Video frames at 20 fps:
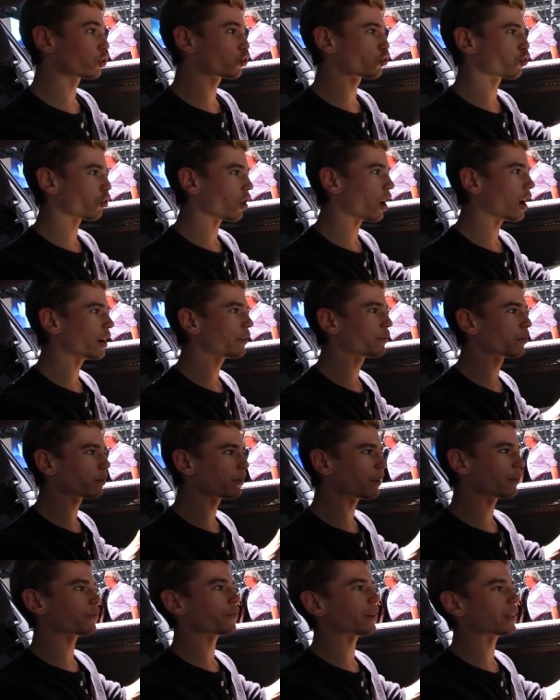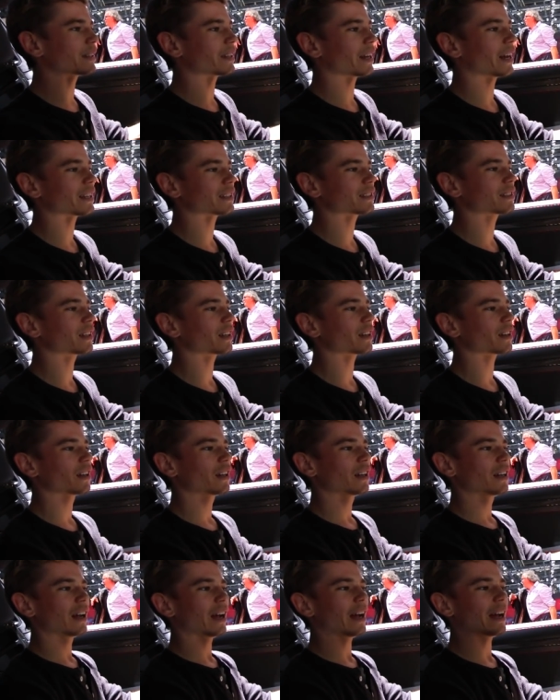to drive would be fantastic,
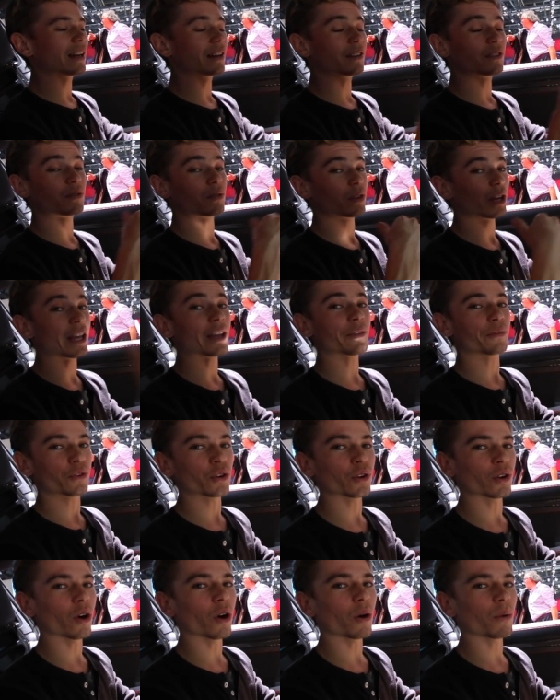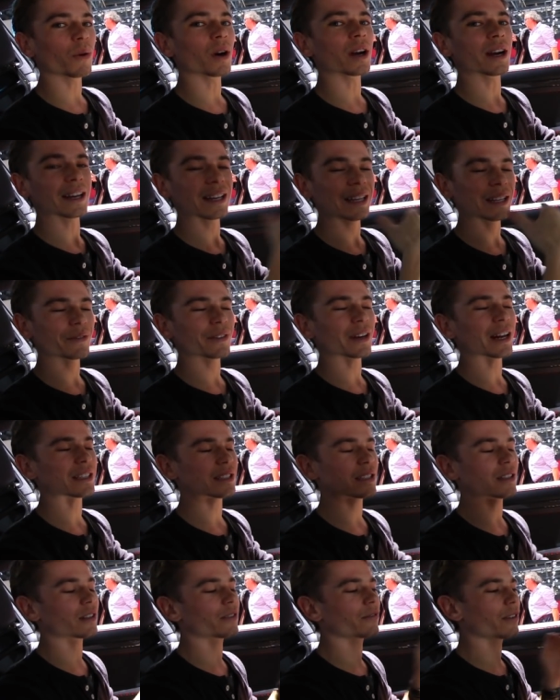and if you got one, even
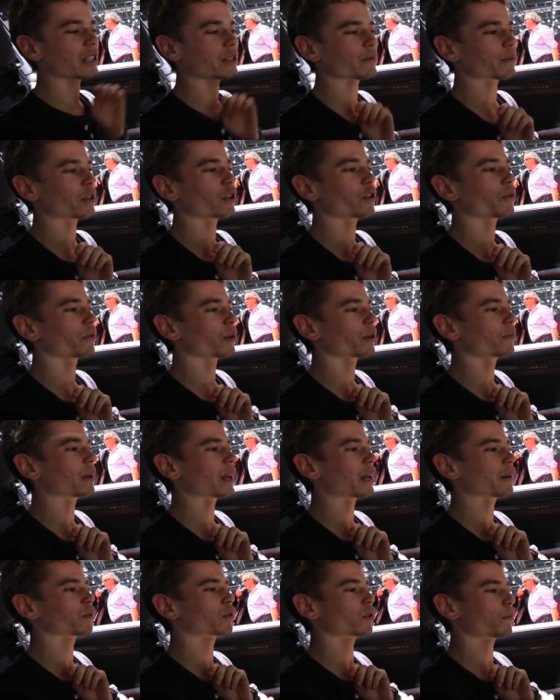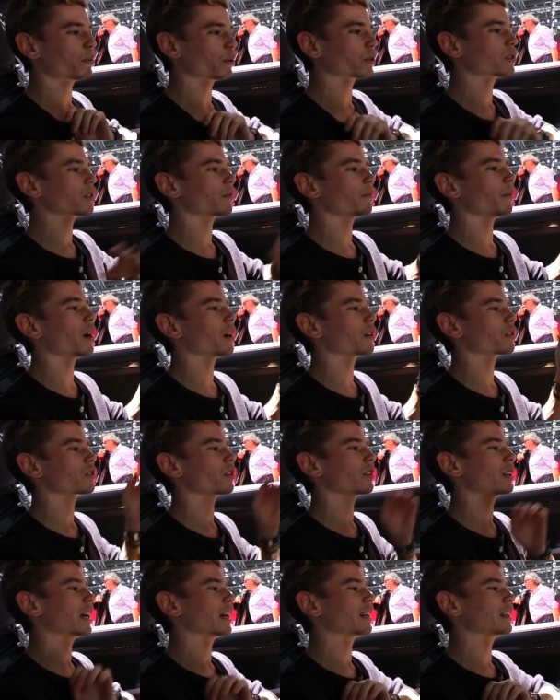as an investment, you would be able to put some miles
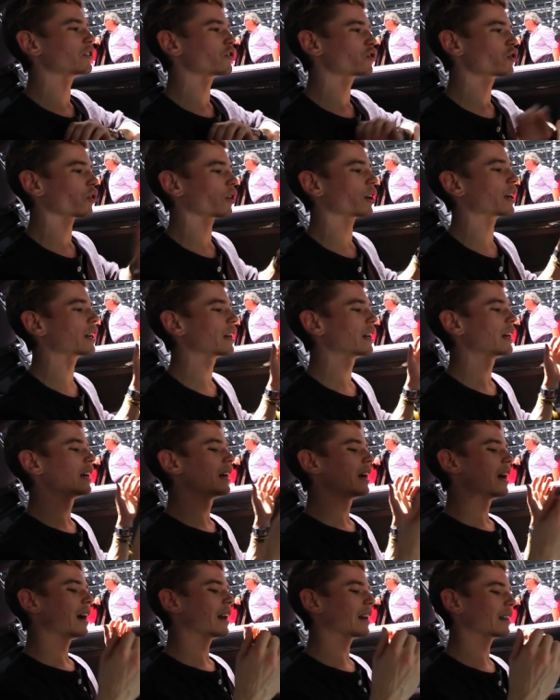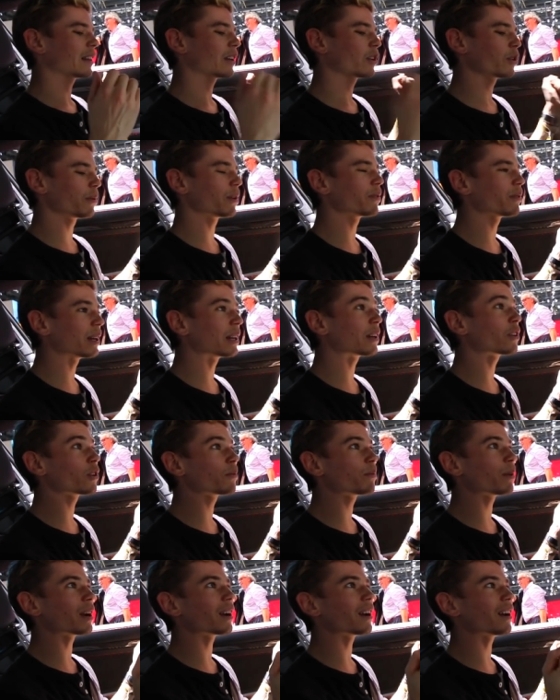on it and enjoy it. And I think it would be really
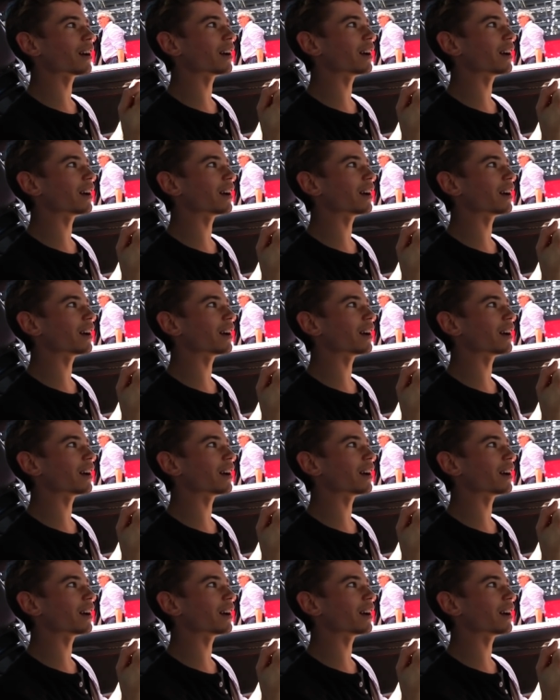good. But